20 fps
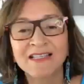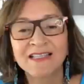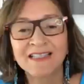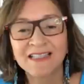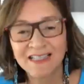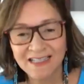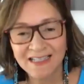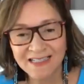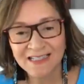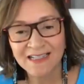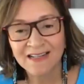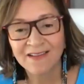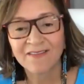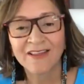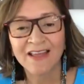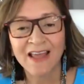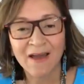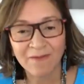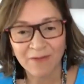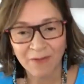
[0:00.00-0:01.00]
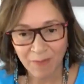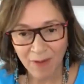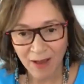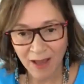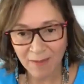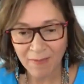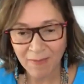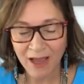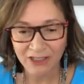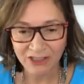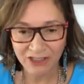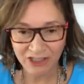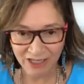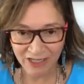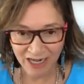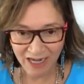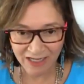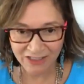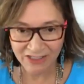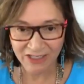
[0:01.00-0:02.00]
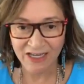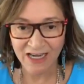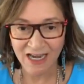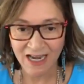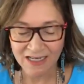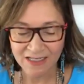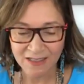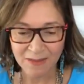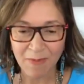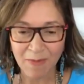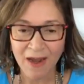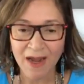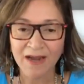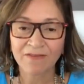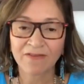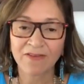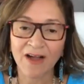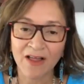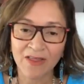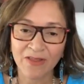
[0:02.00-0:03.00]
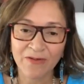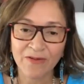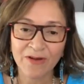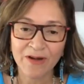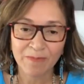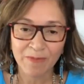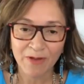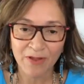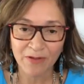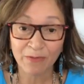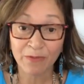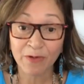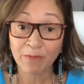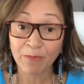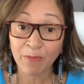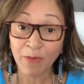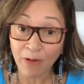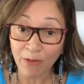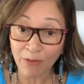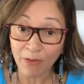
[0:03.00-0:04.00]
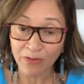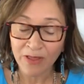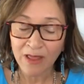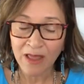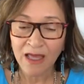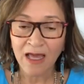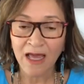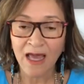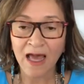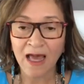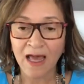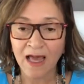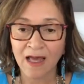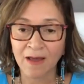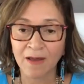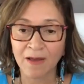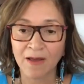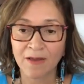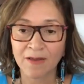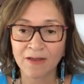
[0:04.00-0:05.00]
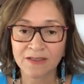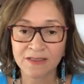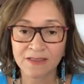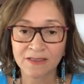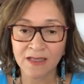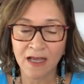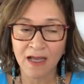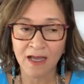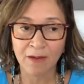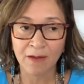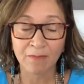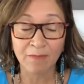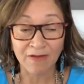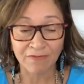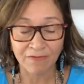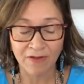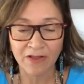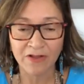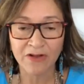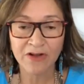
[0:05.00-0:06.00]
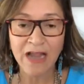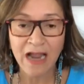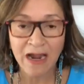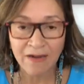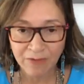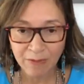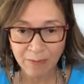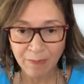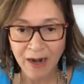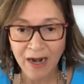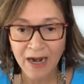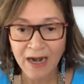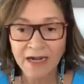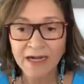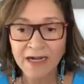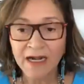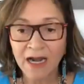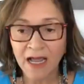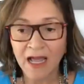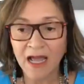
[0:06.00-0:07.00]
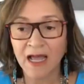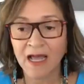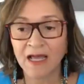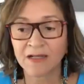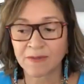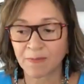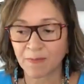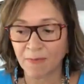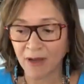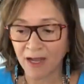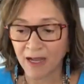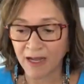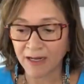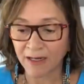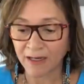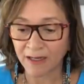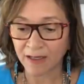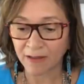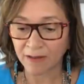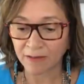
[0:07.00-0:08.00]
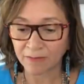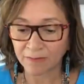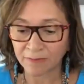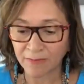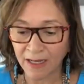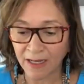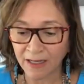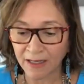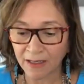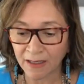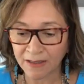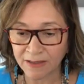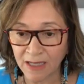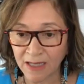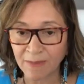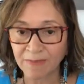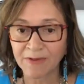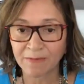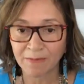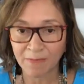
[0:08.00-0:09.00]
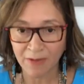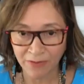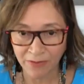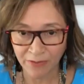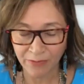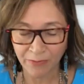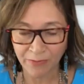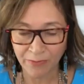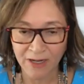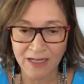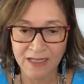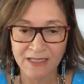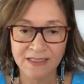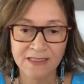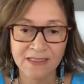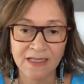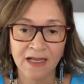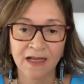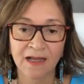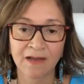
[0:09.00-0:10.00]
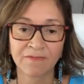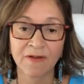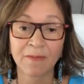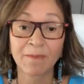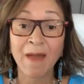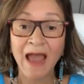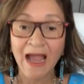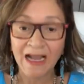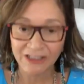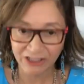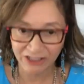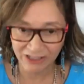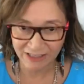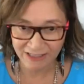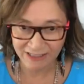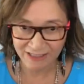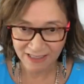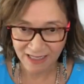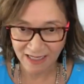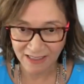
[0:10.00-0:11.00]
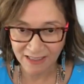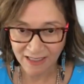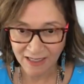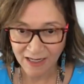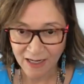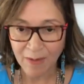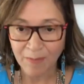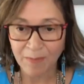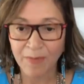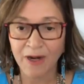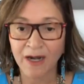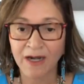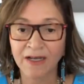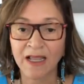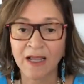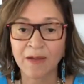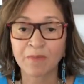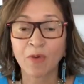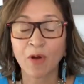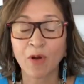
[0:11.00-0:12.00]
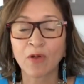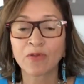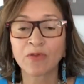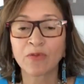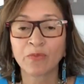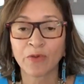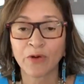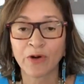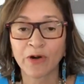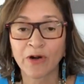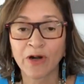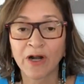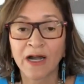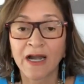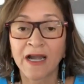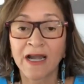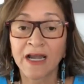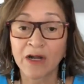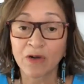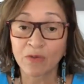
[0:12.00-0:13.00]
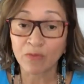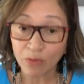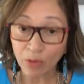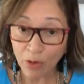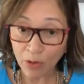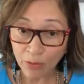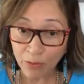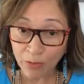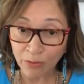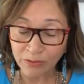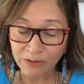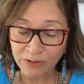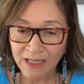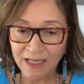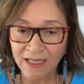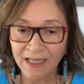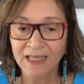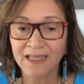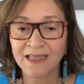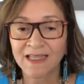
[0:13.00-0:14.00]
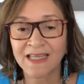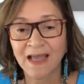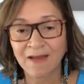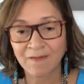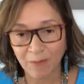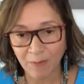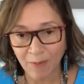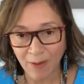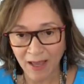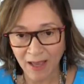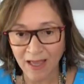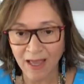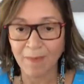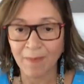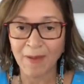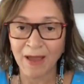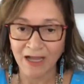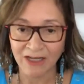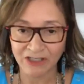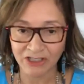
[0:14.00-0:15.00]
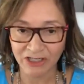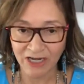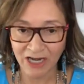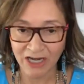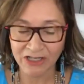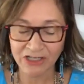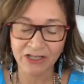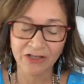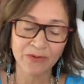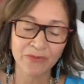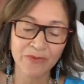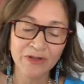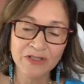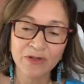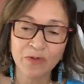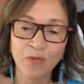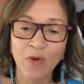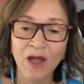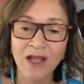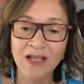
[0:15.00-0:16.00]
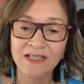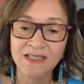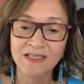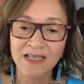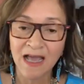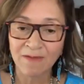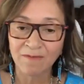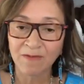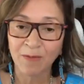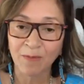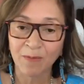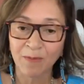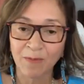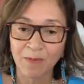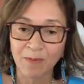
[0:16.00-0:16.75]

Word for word: citizen of the Yavapai Apache Nation. Yes, my father and mother were both, uh, uh, my father Yavapai, and my, uh, my adopted mother was of Apache descent, but they both were enrolled in the Yavapai Apache Nation. The reason why it's Yavapai